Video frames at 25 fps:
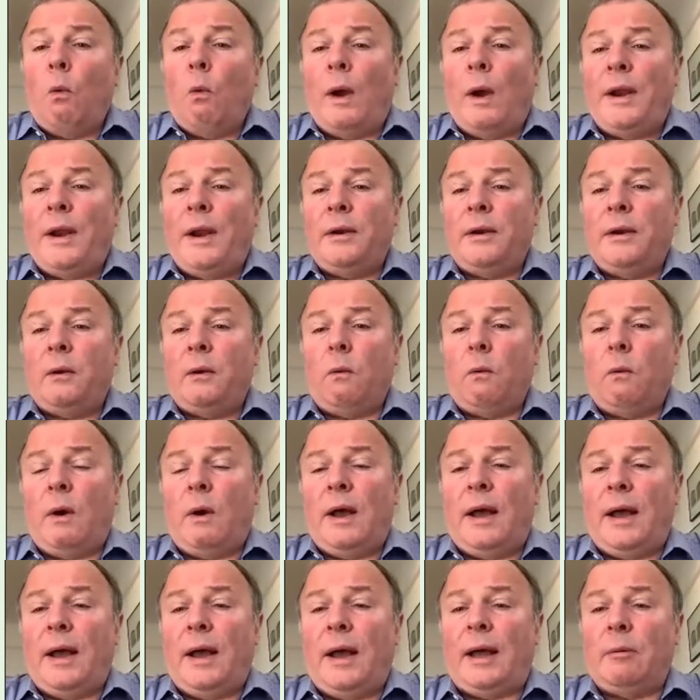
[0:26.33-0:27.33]
When,
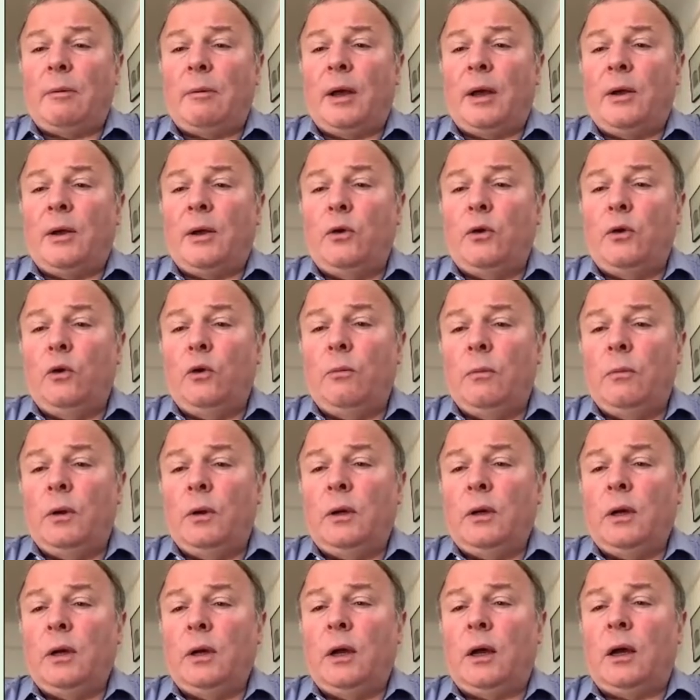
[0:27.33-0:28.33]
where, and by whom
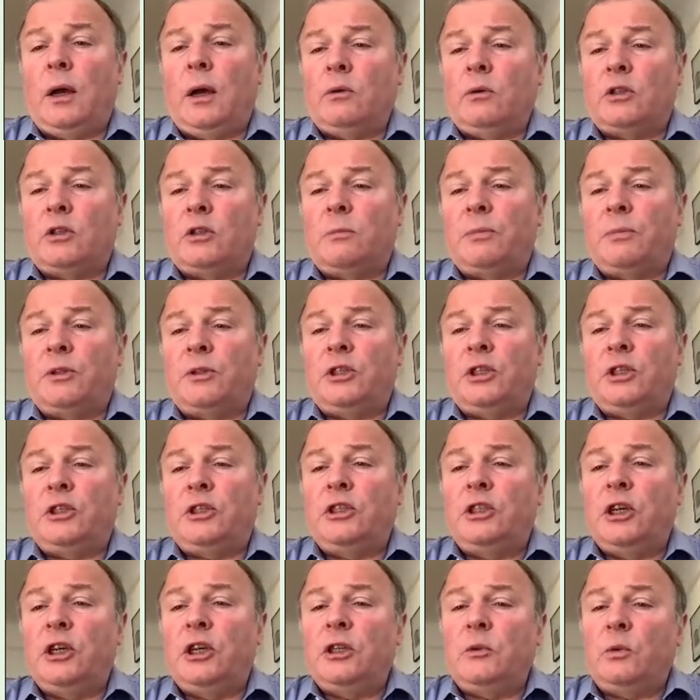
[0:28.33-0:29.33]
was the procedure
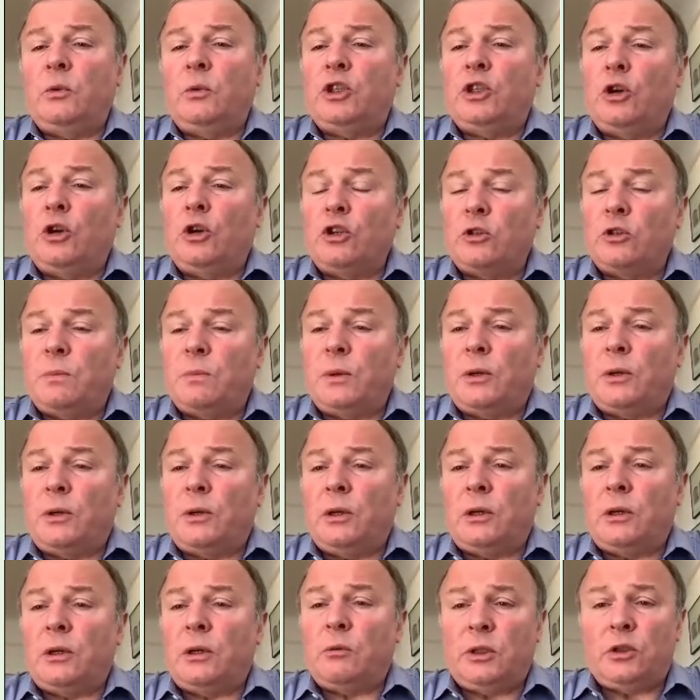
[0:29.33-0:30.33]
done? Which
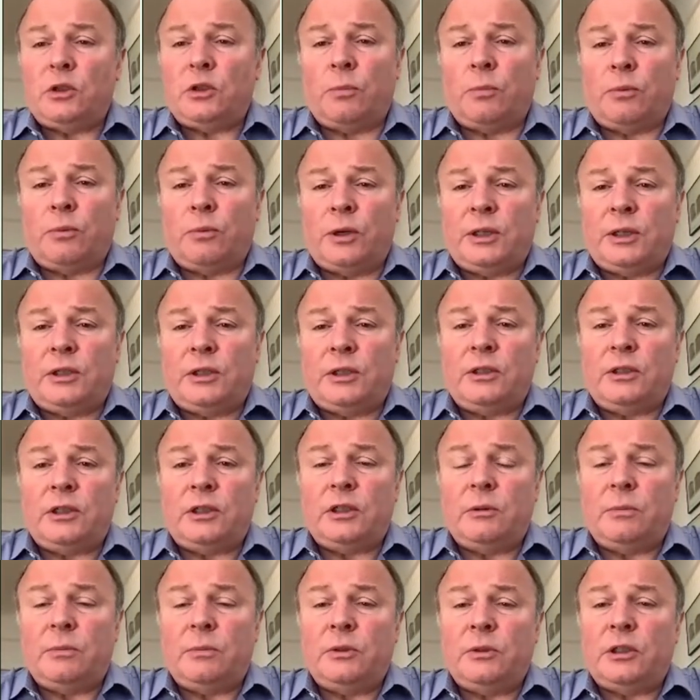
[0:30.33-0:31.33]
hospital and which operators
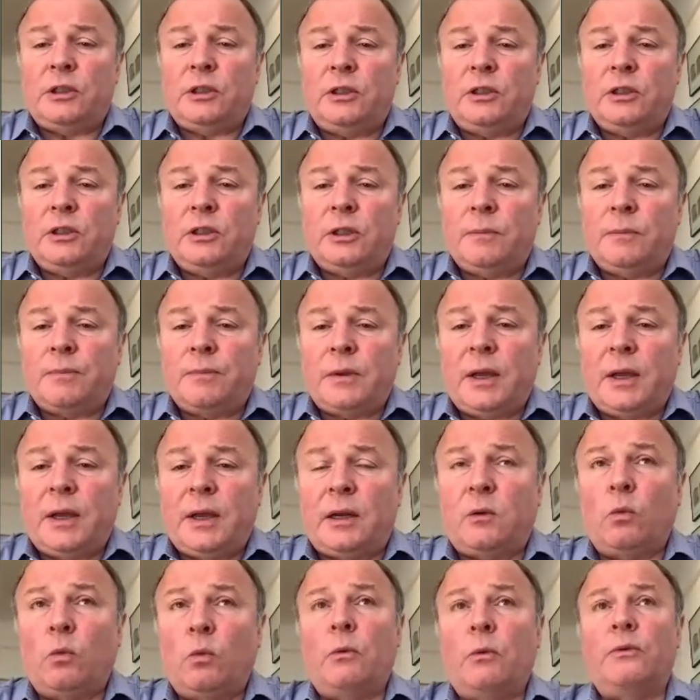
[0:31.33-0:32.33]
did the procedure?
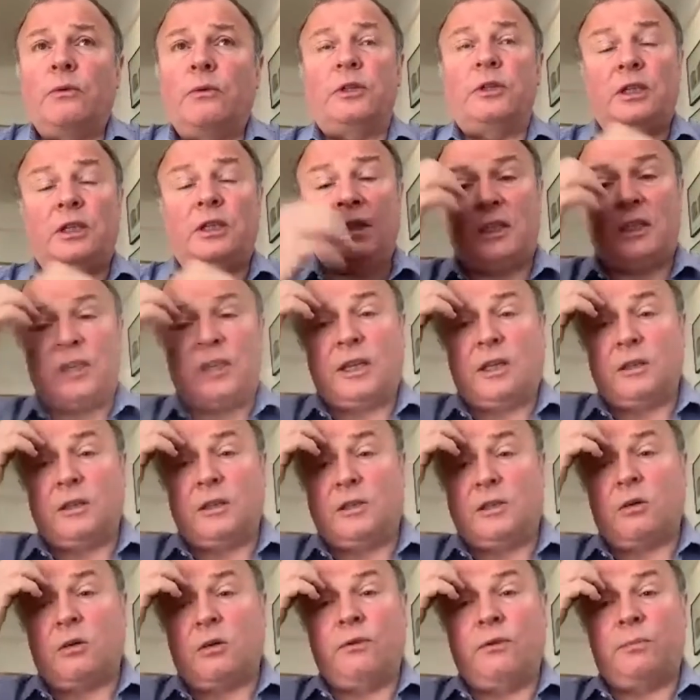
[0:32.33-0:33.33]
And what were the
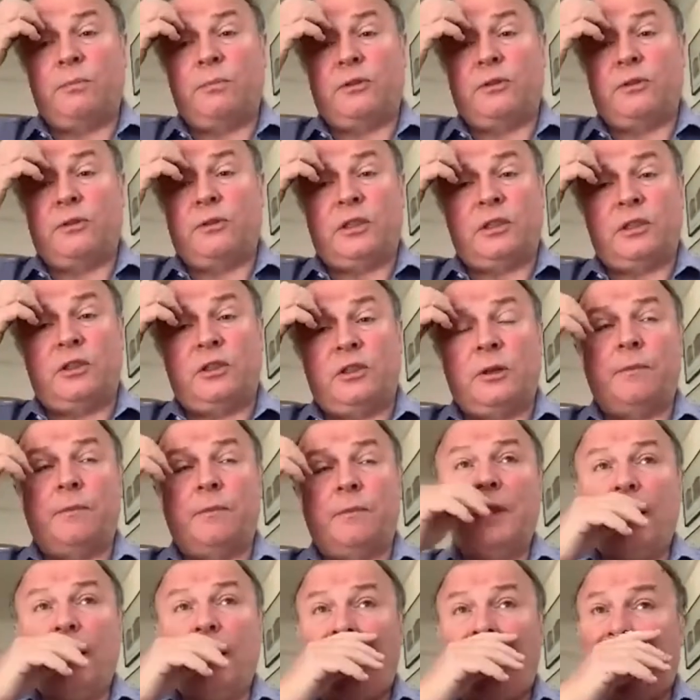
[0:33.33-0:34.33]
details of the procedure?
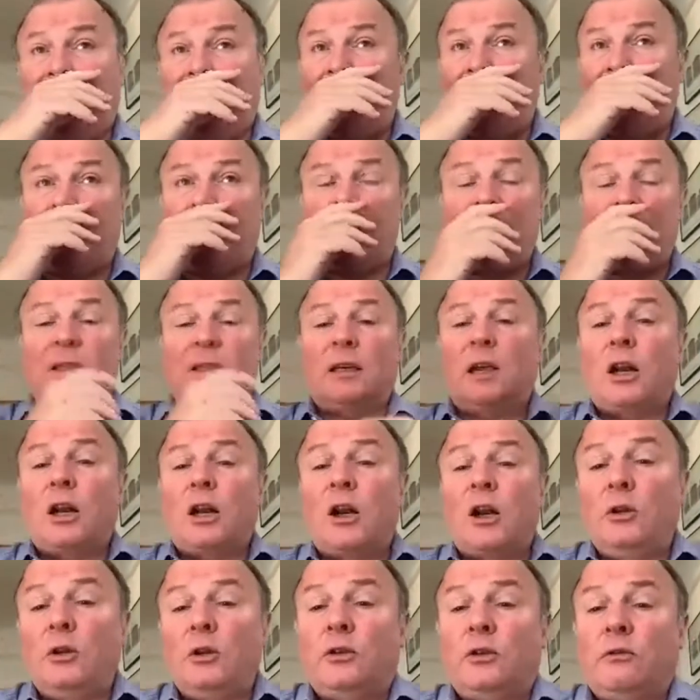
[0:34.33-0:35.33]
And this
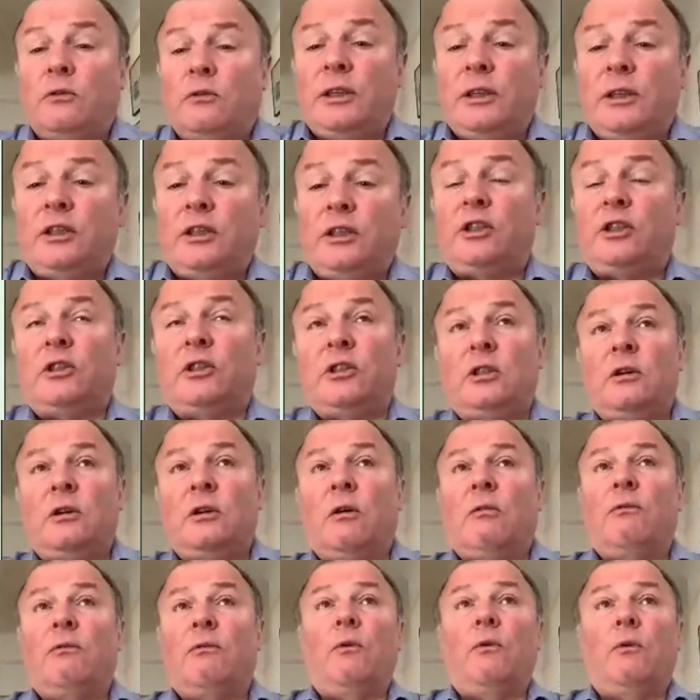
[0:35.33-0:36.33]
includes a registry
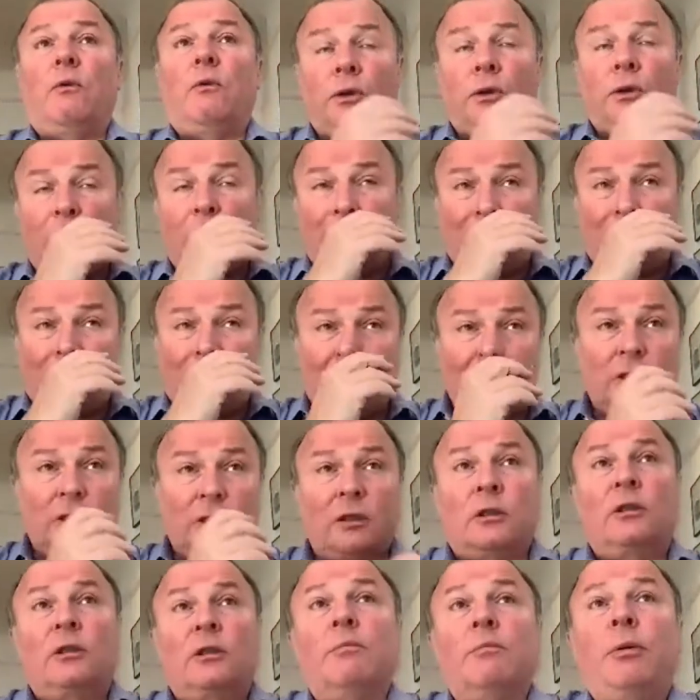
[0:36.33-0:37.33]
of all the
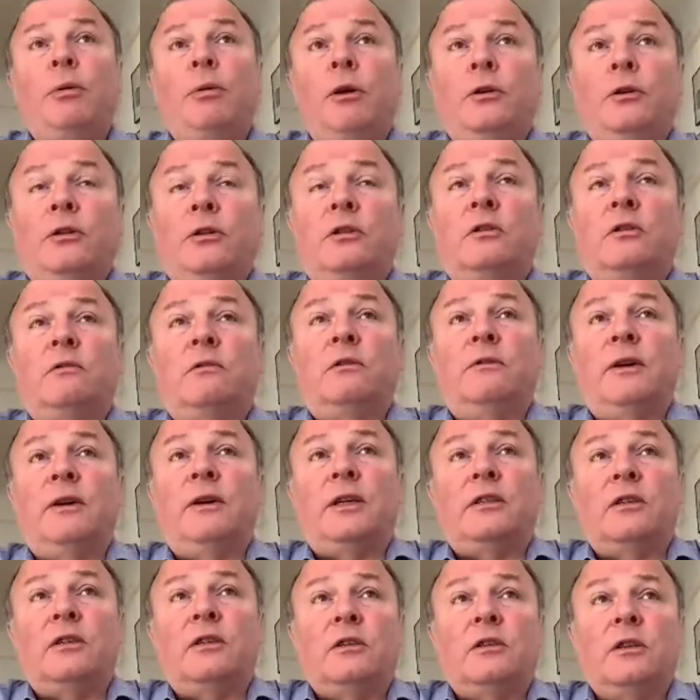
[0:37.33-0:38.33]
implanted components of
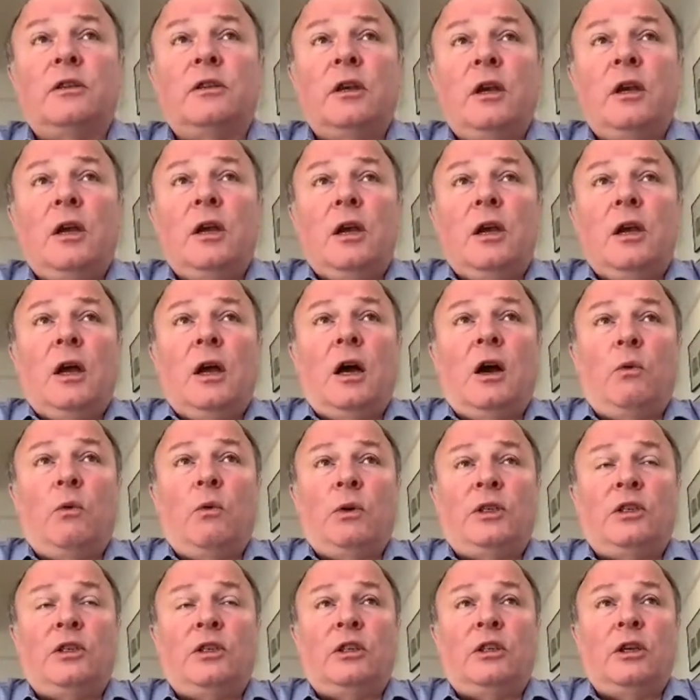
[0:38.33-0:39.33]
devices,
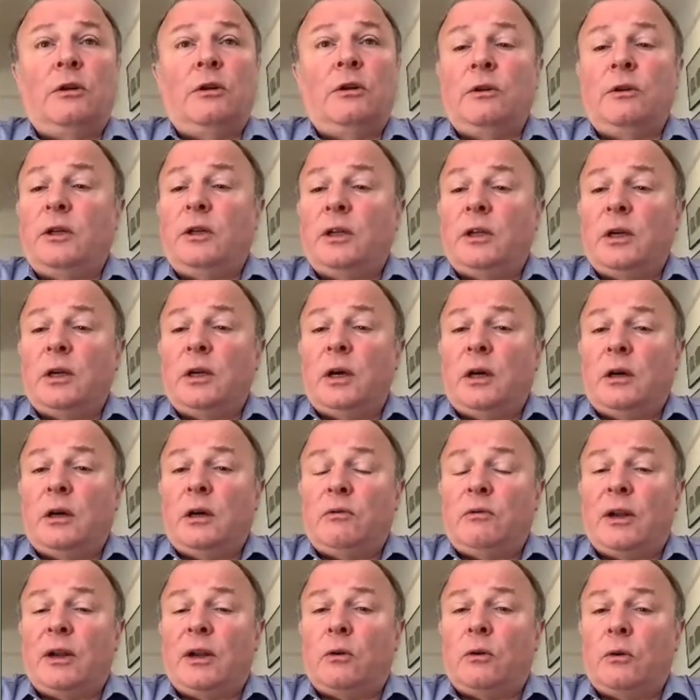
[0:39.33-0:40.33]
which is the only
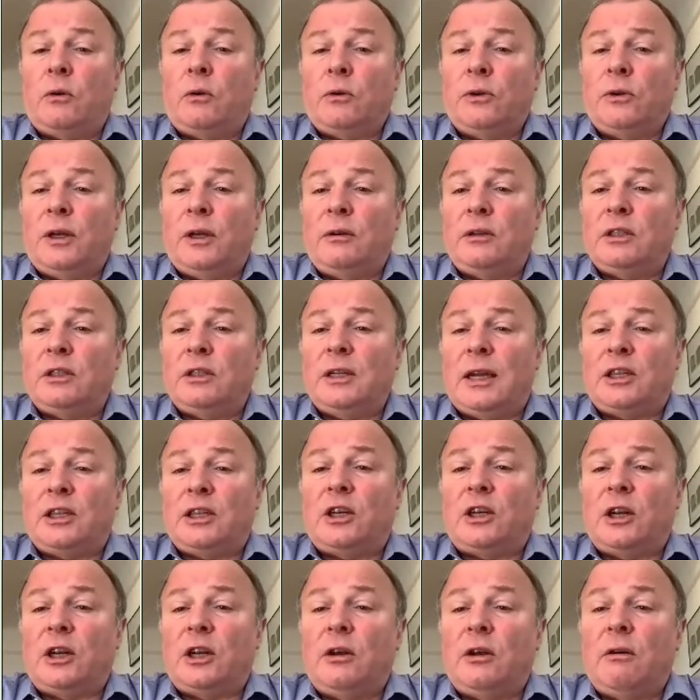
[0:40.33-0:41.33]
record there is
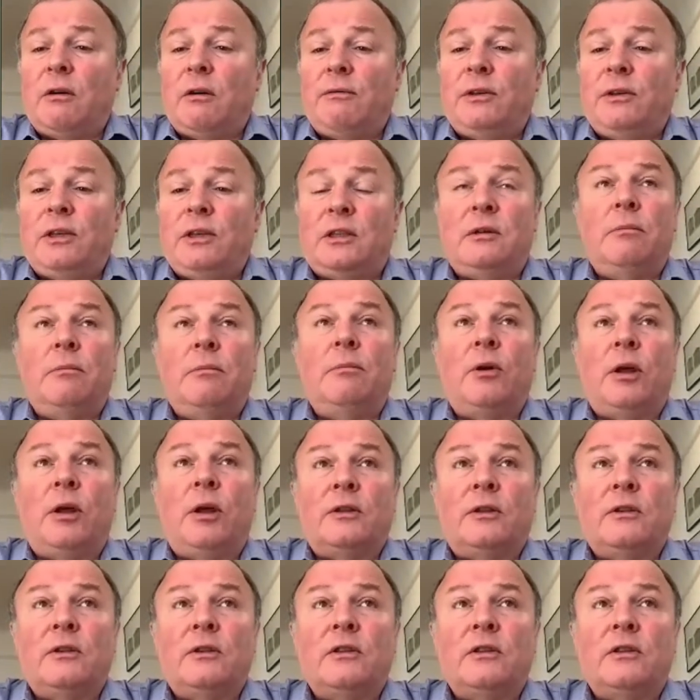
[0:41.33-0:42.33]
nationally of these
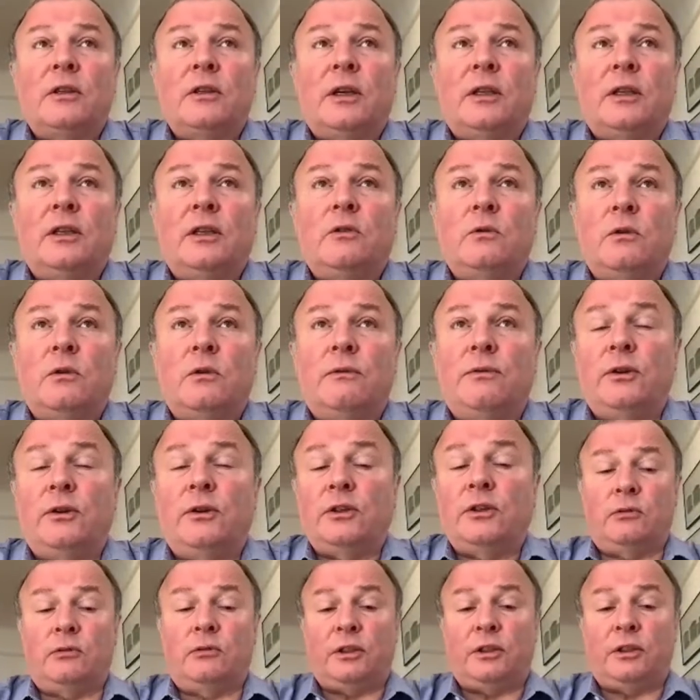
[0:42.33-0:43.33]
implants. And this is the
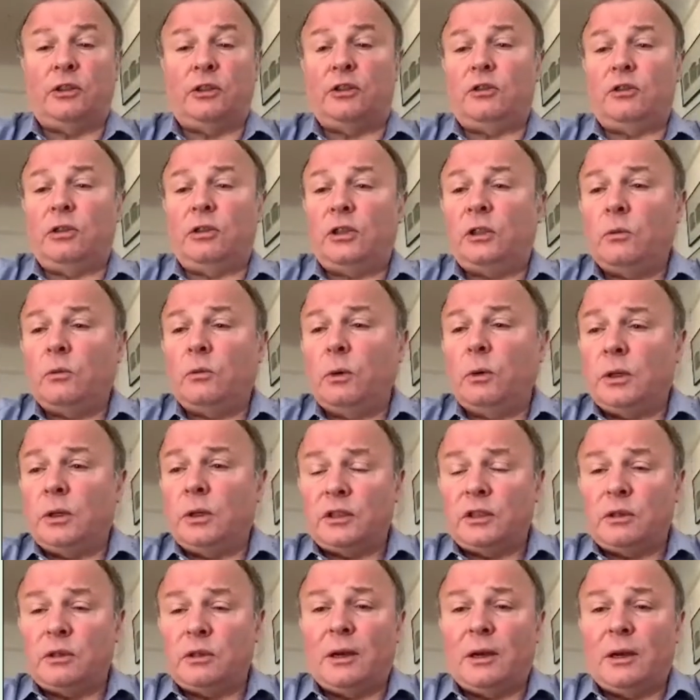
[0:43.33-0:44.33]
first registry in the world.
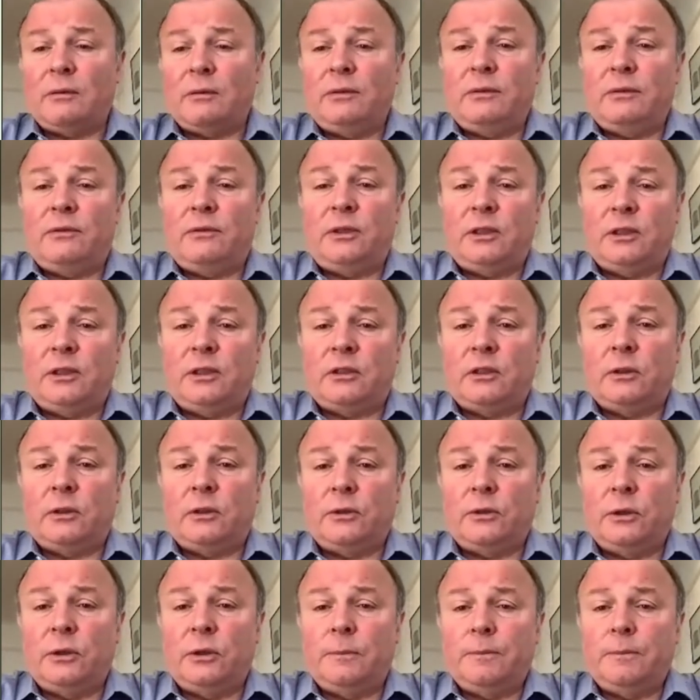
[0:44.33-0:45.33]
It's about 50 years
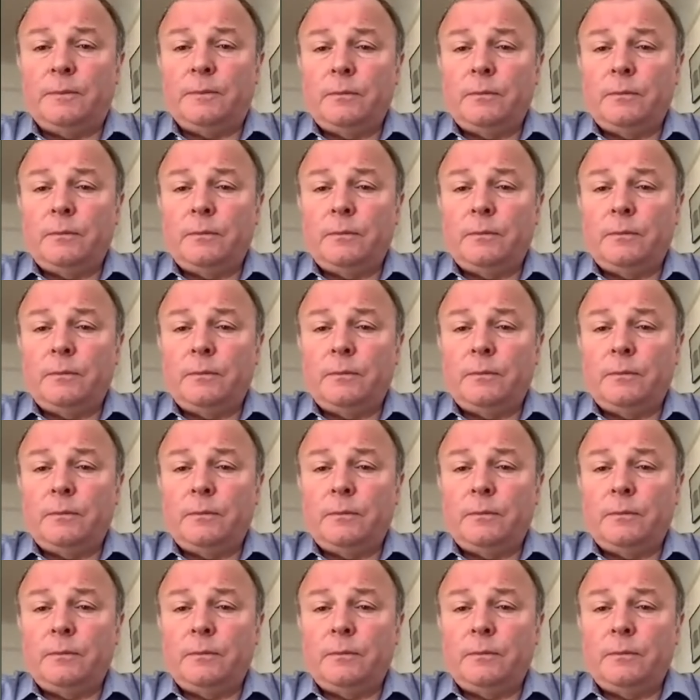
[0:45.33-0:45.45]
old.